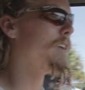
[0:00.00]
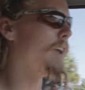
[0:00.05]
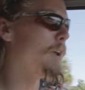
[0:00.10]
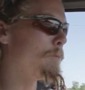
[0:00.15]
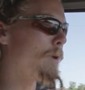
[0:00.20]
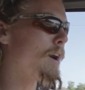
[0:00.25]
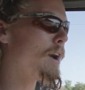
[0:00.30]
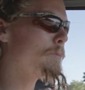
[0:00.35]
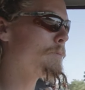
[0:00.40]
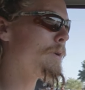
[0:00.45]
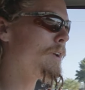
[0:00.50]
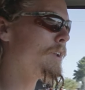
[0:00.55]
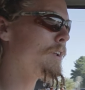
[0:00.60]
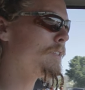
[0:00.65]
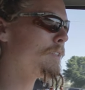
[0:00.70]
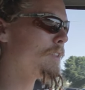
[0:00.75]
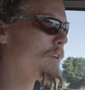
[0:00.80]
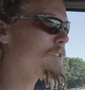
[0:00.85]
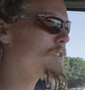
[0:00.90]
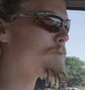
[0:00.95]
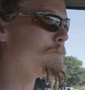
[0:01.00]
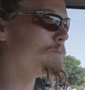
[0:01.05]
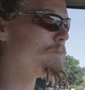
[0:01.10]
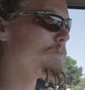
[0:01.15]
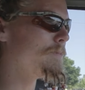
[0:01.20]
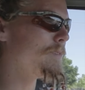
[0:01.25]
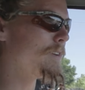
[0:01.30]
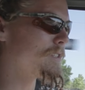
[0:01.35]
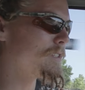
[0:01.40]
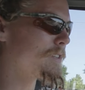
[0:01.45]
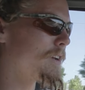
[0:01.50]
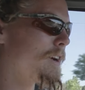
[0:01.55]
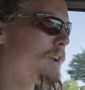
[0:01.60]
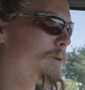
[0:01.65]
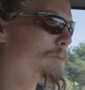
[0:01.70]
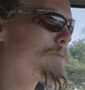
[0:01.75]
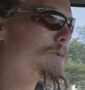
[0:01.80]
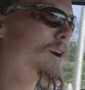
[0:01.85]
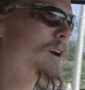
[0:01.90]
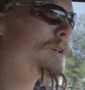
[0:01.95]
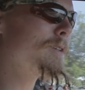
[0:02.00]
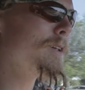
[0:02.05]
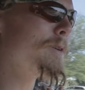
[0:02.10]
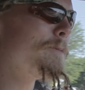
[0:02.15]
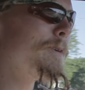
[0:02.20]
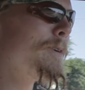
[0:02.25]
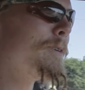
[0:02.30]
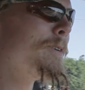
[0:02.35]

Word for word: In my opinion, this is gonna probably be